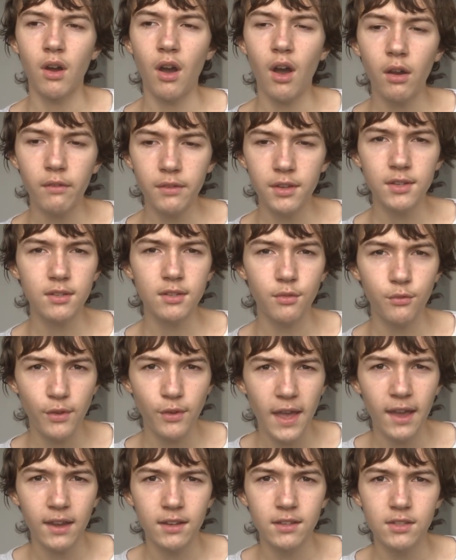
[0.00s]
obvious
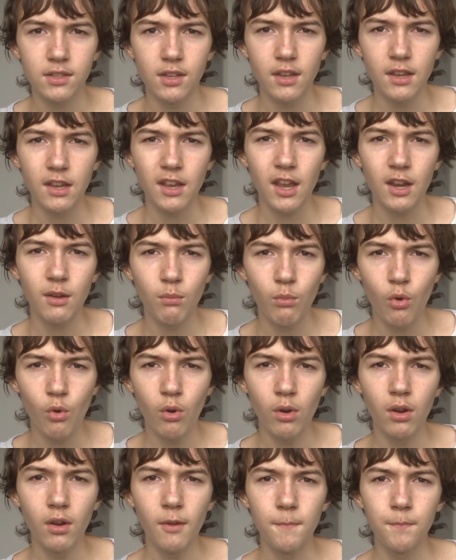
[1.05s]
facts and
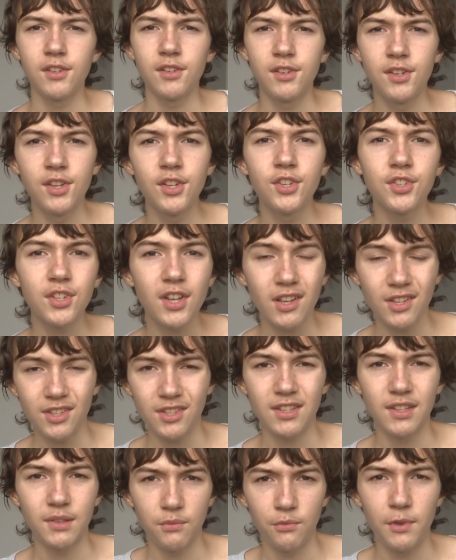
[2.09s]
more
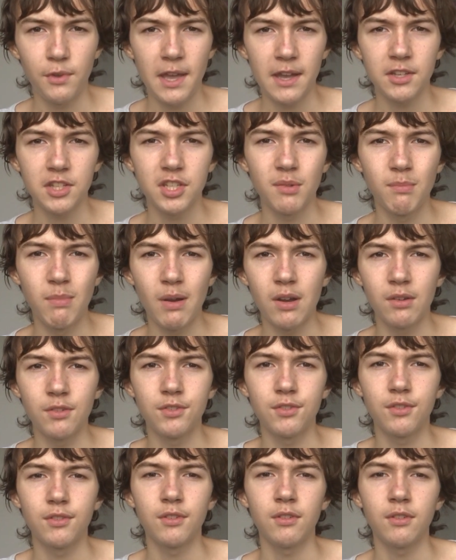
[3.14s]
disgusting facts
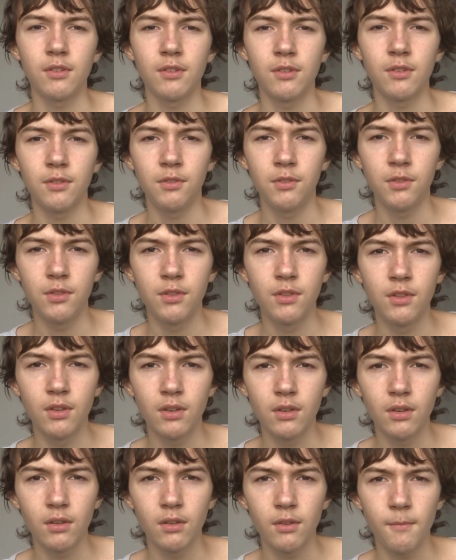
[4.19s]
about
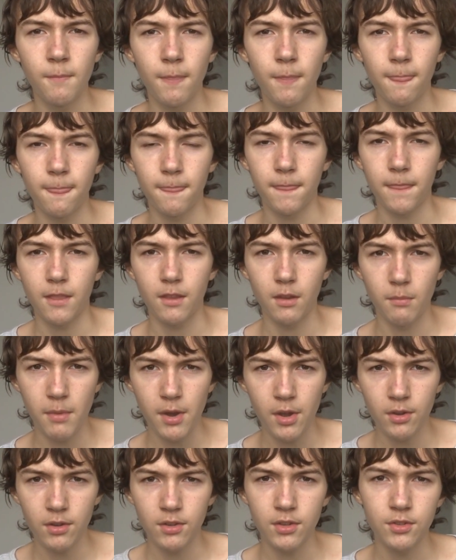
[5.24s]
the
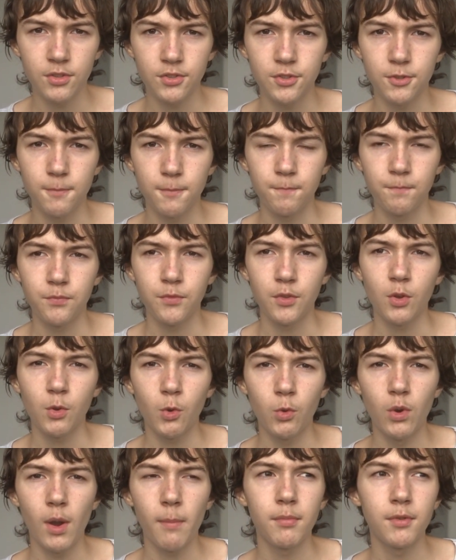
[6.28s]
America's
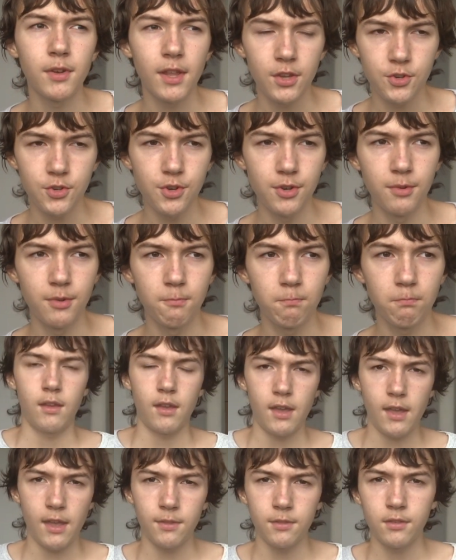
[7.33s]
corrupt nature.
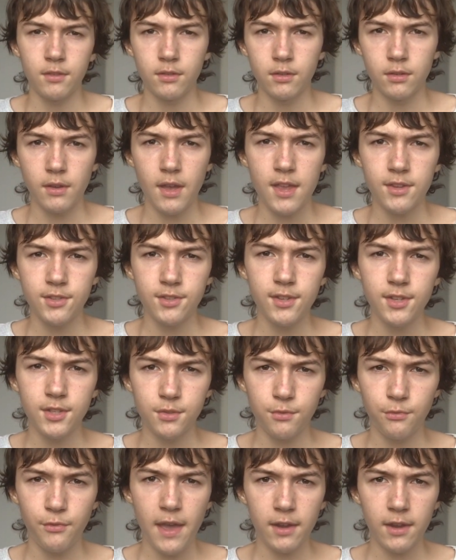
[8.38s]
And as
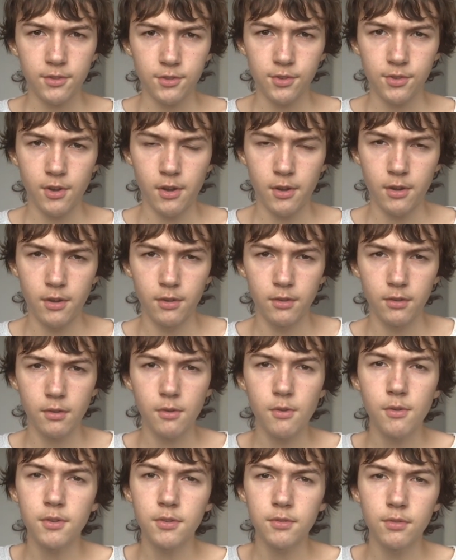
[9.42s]
these facts are
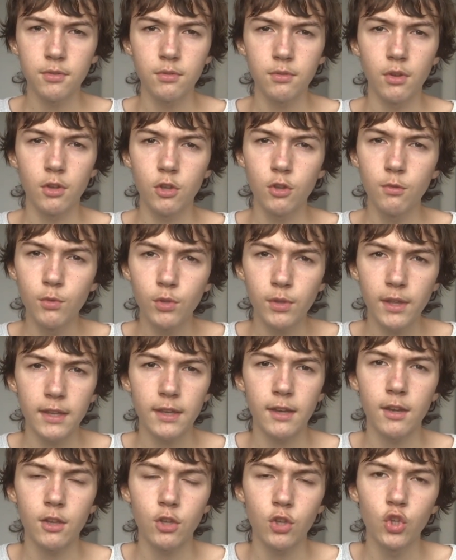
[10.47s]
going to
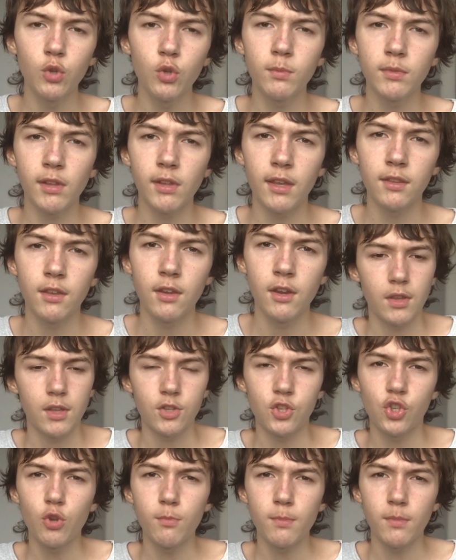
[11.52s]
accumulate and accumulate,
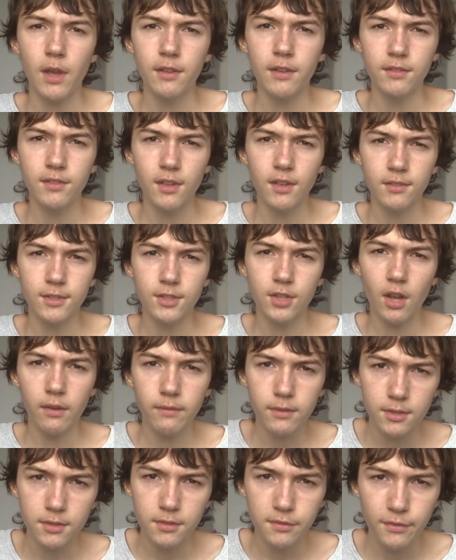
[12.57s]
and these
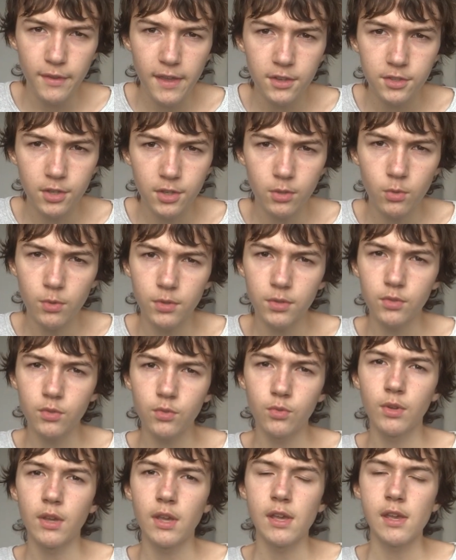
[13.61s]
obvious facts are going
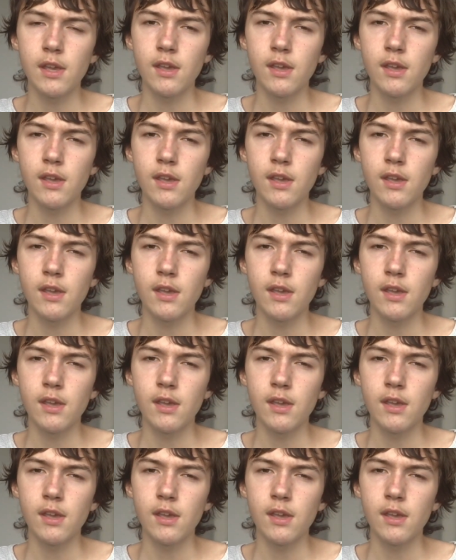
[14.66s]
to